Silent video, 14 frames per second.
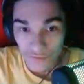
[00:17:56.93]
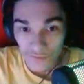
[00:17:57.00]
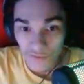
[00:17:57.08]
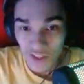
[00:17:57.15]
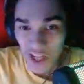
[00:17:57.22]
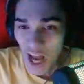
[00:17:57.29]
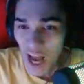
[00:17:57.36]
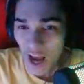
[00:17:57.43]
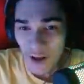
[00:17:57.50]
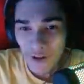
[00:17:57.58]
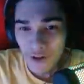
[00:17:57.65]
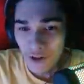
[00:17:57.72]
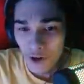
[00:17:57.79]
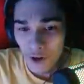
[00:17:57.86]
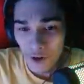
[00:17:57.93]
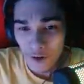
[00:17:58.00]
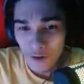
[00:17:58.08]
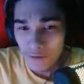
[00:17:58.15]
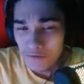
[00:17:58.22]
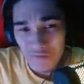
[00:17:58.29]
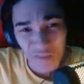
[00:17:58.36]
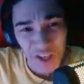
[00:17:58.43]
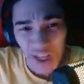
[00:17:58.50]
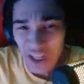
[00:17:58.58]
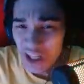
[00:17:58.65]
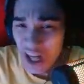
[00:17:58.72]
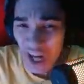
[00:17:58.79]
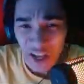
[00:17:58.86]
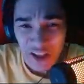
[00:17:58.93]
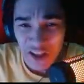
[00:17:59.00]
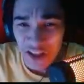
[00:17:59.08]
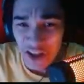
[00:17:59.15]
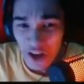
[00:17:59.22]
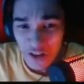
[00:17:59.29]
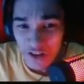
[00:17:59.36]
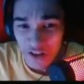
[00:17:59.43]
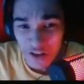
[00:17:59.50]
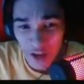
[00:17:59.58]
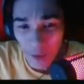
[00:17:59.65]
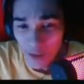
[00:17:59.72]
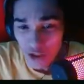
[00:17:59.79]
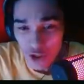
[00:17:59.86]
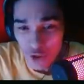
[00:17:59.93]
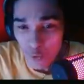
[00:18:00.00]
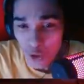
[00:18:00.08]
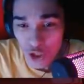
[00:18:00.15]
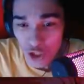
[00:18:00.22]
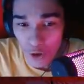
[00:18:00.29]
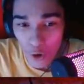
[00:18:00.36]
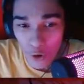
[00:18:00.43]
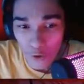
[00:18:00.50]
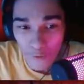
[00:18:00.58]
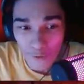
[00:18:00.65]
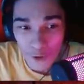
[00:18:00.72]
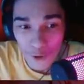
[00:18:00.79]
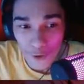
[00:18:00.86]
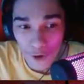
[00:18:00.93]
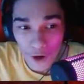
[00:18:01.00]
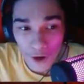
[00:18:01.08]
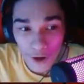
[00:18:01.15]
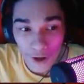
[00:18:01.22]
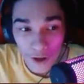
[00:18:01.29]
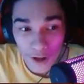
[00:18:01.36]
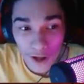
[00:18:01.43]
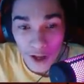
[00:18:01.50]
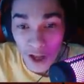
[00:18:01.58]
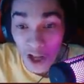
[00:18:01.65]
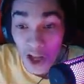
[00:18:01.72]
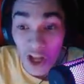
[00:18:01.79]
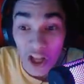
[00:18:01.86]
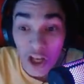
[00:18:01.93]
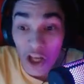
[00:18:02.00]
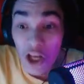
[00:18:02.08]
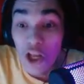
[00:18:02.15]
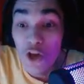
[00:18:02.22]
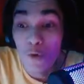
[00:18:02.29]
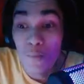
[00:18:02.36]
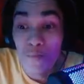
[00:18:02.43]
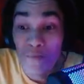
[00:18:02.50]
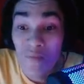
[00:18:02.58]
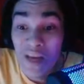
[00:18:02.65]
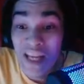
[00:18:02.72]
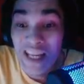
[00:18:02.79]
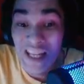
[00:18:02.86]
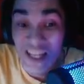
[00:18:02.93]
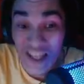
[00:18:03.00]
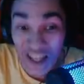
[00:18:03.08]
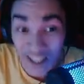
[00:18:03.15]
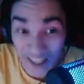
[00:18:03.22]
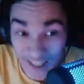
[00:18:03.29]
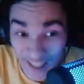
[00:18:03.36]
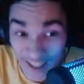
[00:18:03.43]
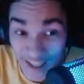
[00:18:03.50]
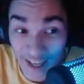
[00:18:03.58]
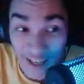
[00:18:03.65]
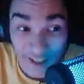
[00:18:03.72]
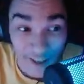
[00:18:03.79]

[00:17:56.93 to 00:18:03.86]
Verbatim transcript: Yeah, I know. Kinda sucks. I'm just squishing all of your, uh, little minions that you